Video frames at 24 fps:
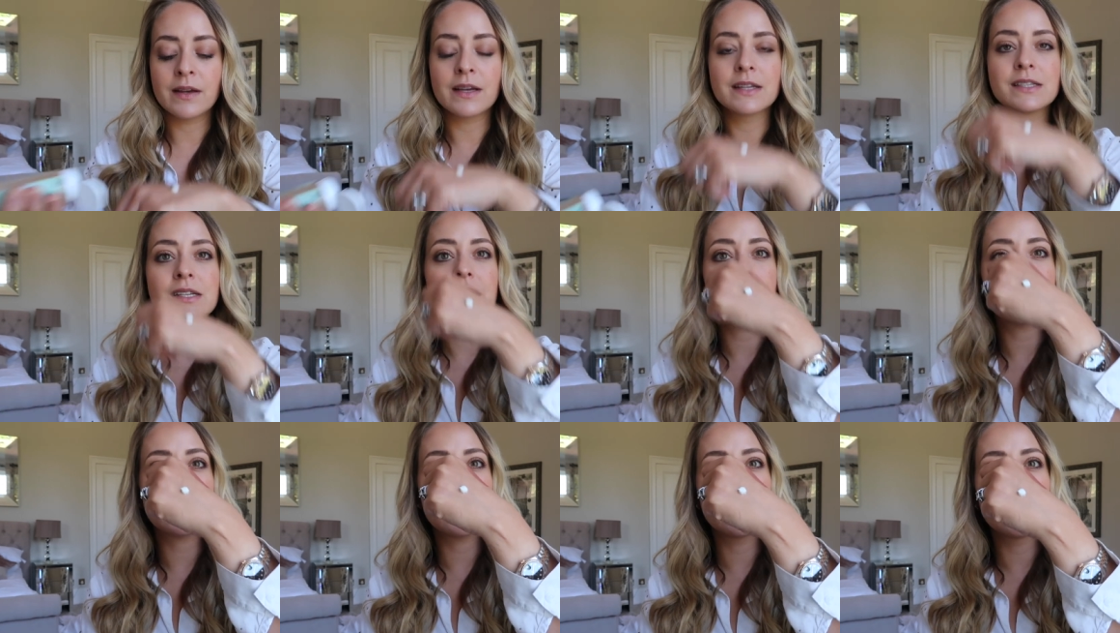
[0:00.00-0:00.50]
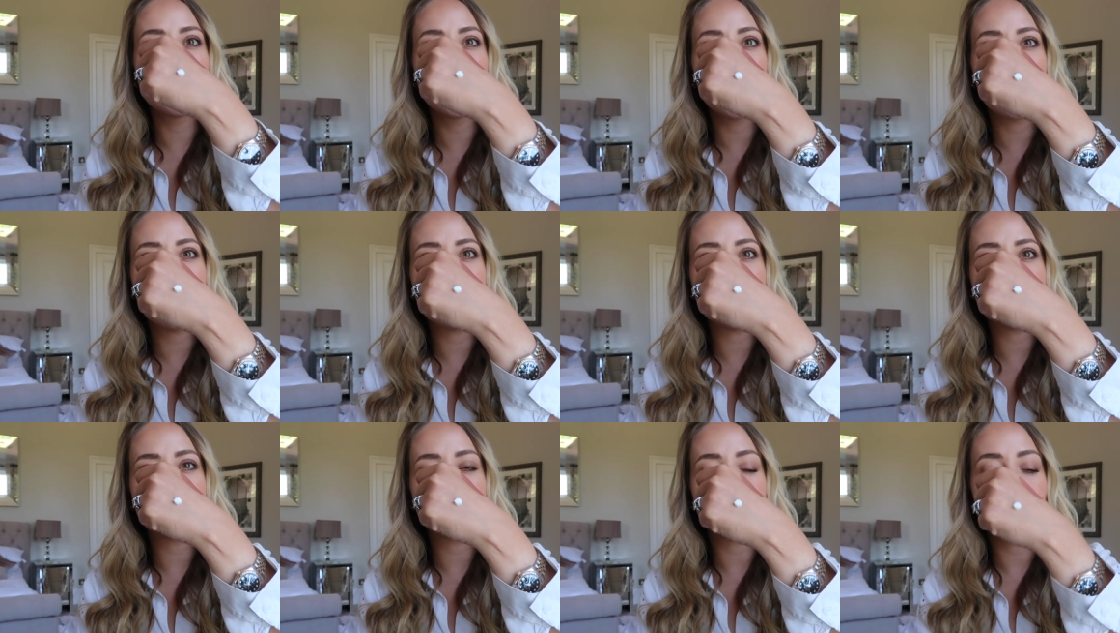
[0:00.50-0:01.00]
It's like a
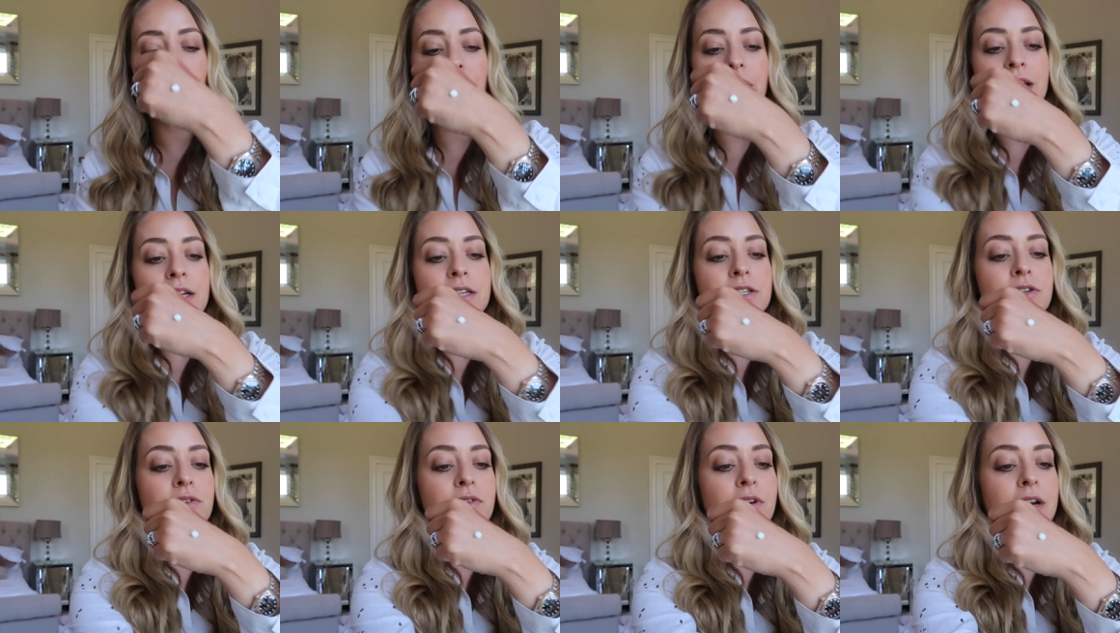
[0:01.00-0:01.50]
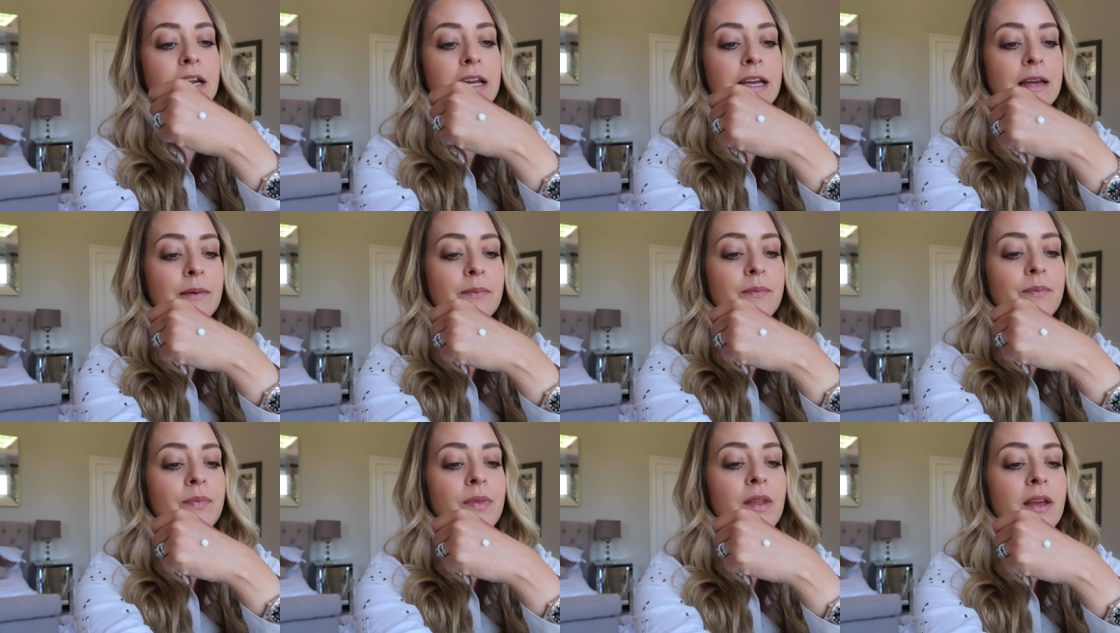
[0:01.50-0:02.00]
lightweight
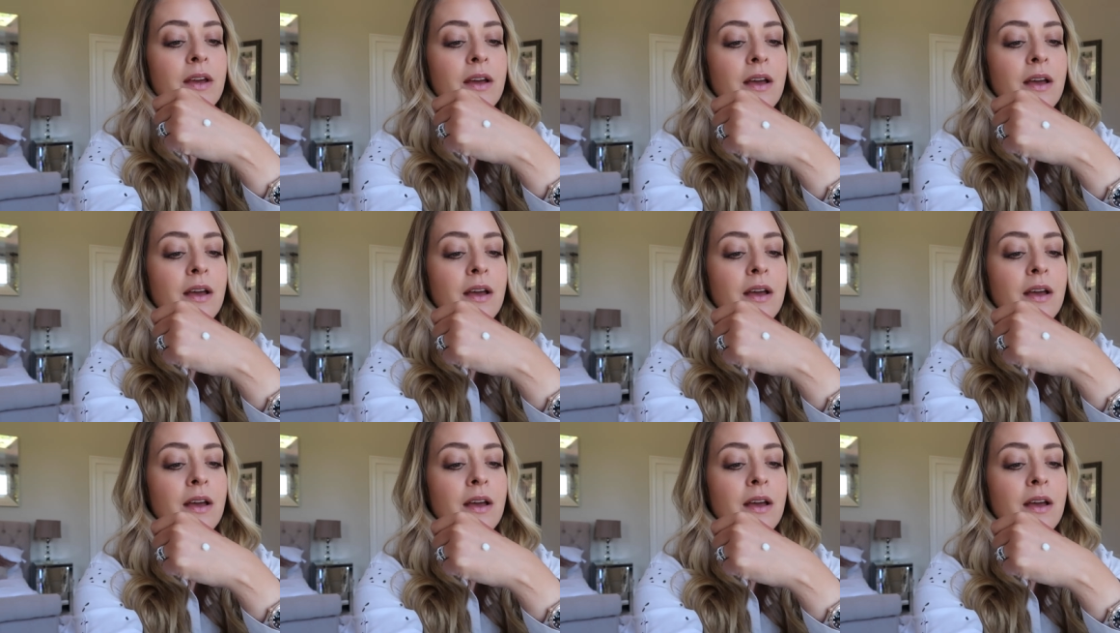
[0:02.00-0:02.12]
cream.